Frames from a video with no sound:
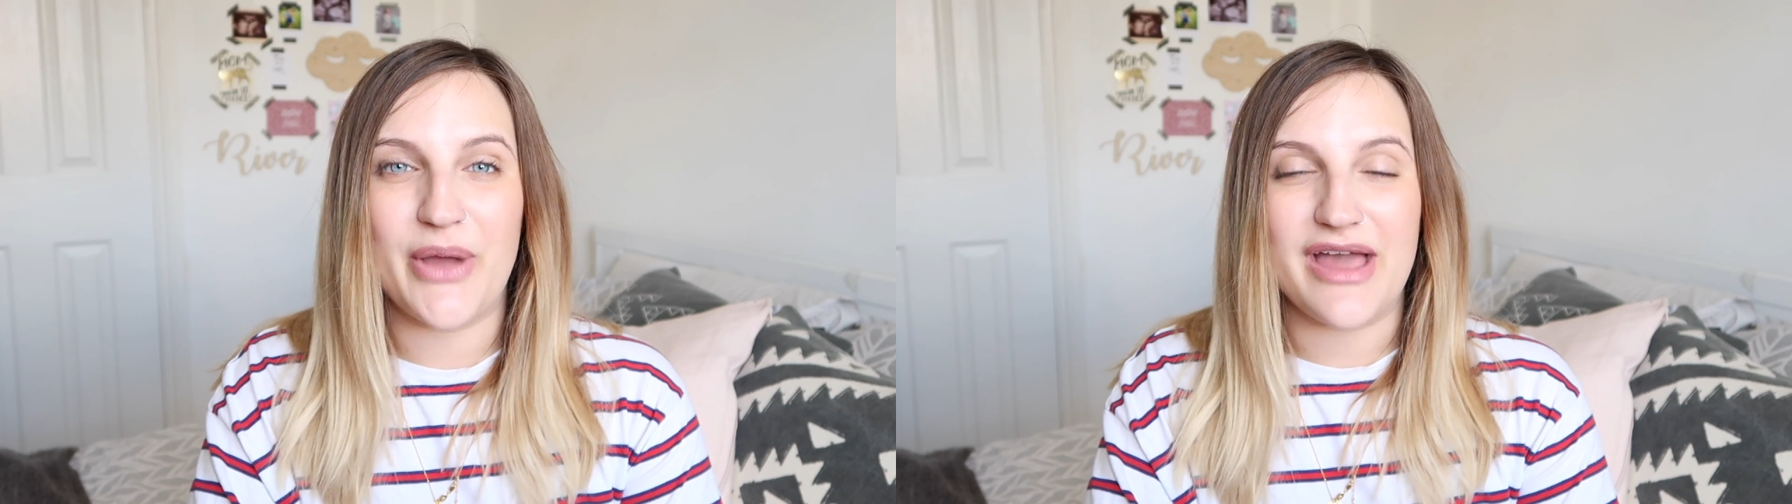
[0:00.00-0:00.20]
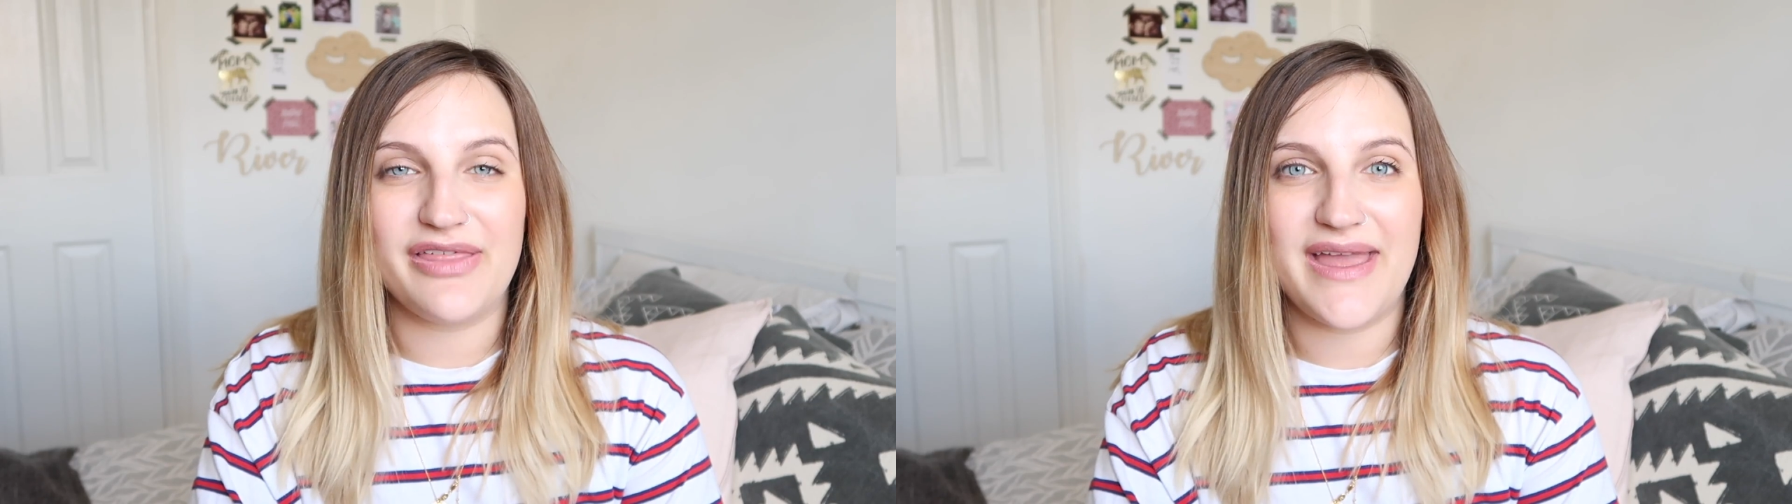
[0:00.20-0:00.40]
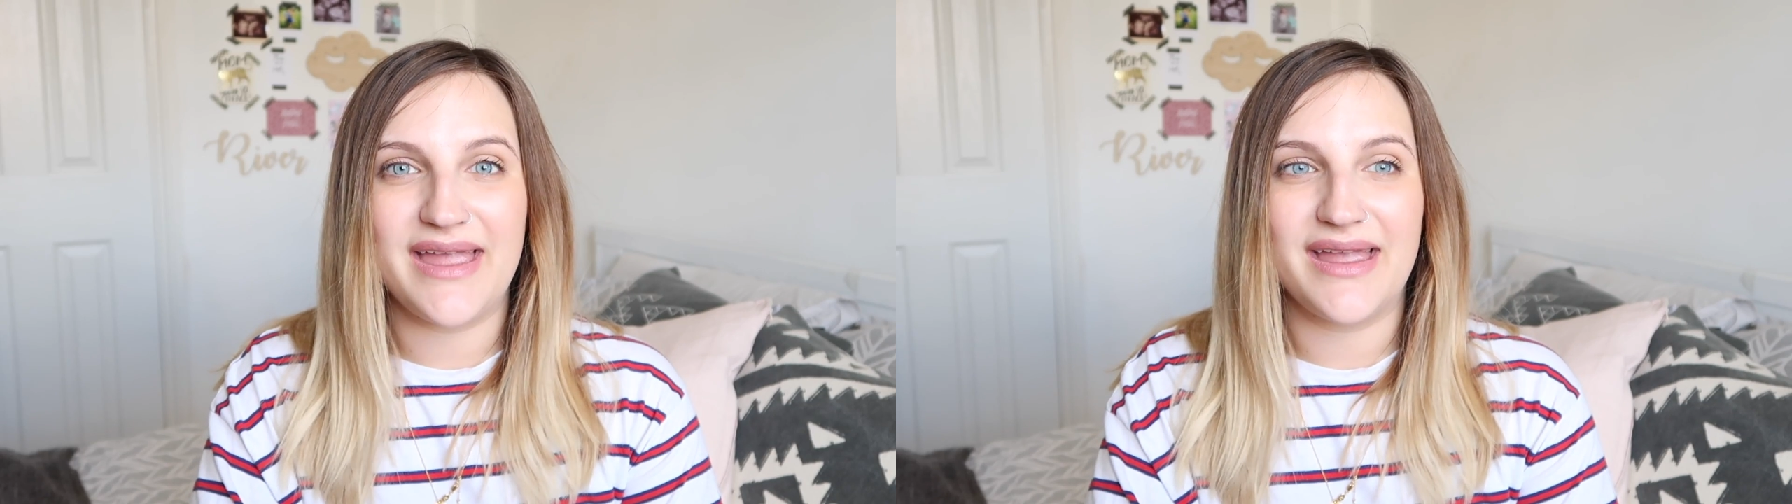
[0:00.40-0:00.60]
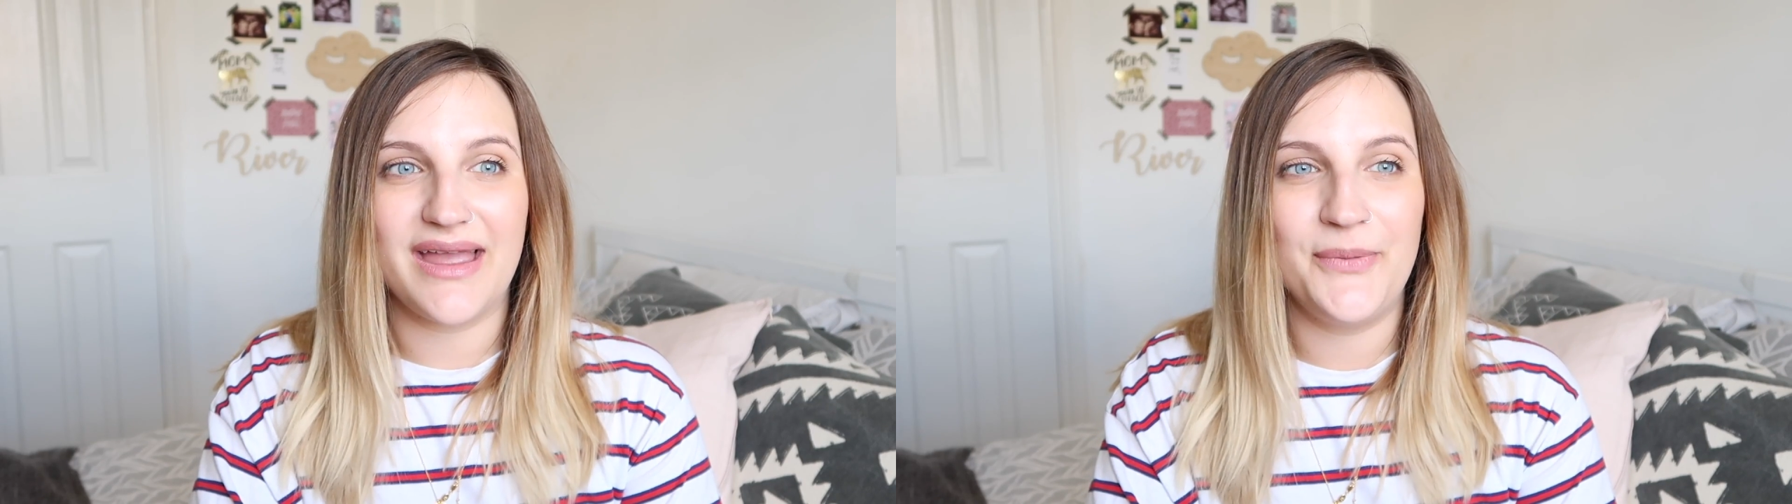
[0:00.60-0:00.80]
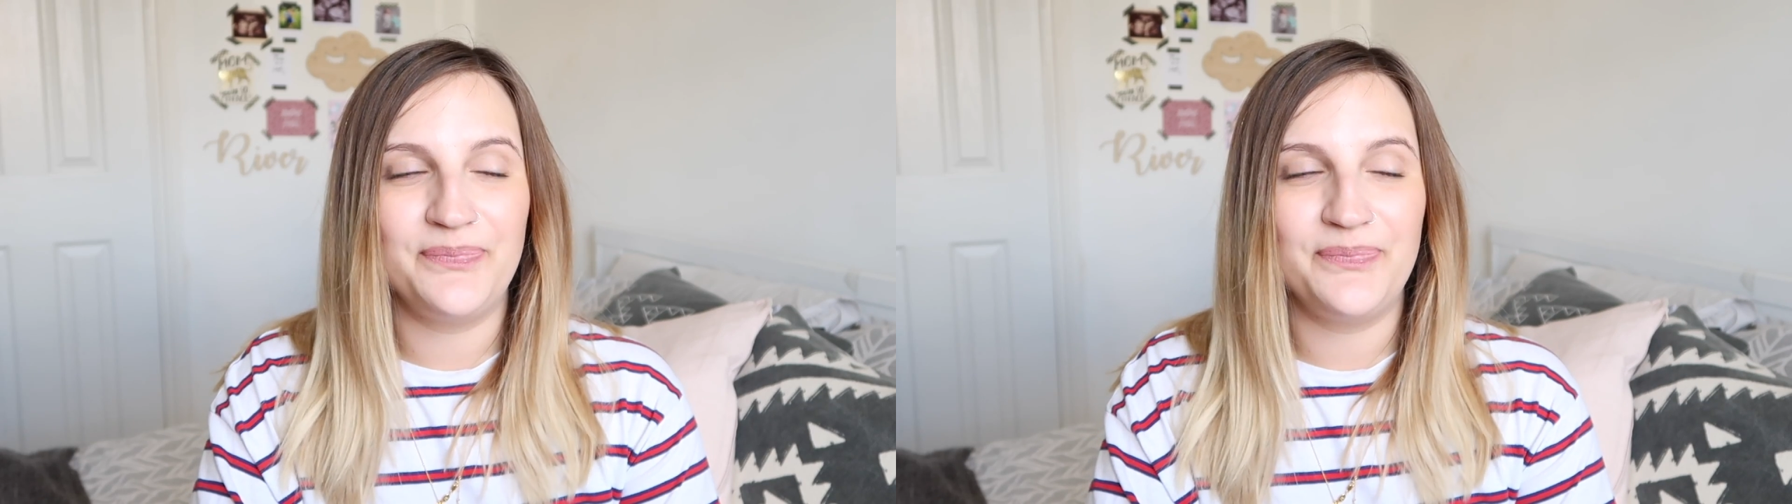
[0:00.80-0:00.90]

But I think